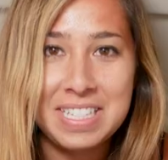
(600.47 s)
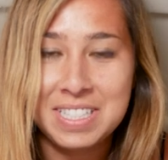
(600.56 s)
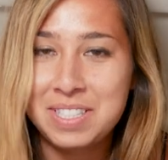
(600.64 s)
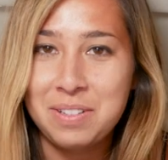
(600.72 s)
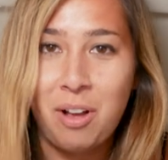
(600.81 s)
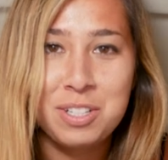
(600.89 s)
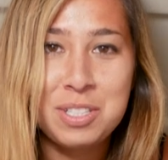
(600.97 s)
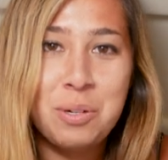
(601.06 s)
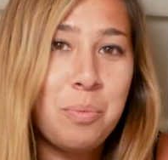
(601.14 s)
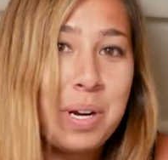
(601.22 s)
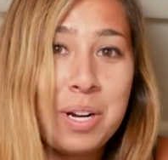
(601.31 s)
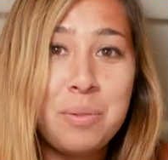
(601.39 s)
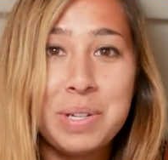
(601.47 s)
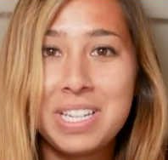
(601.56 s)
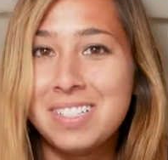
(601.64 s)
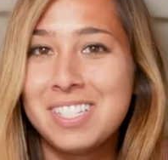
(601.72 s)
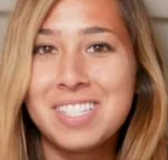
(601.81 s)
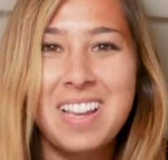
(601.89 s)
It's also where we
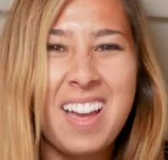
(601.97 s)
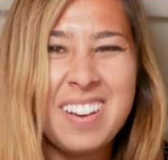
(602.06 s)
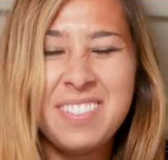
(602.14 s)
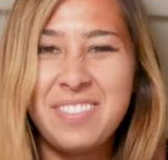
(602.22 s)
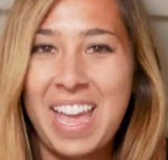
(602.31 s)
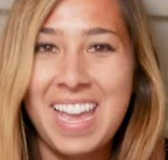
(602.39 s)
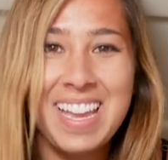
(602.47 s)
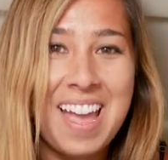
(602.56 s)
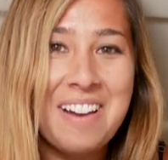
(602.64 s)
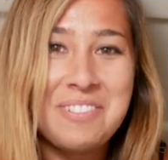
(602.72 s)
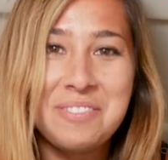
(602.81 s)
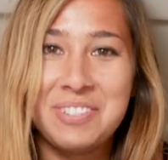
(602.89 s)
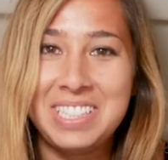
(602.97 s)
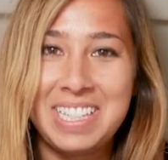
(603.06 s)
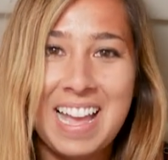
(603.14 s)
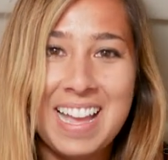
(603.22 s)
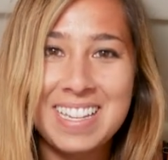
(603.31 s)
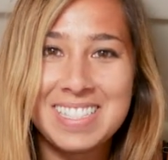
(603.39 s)
can just kind of hang out,
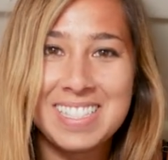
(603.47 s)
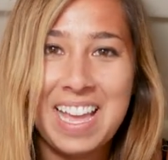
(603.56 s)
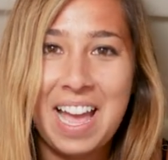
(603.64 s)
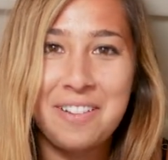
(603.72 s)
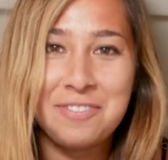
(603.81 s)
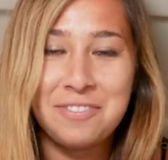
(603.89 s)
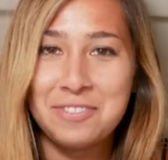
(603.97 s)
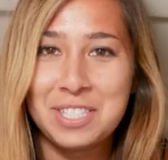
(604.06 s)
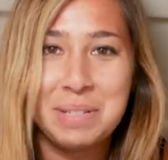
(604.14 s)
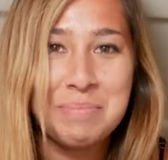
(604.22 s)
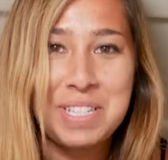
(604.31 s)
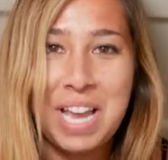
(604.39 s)
relax, have some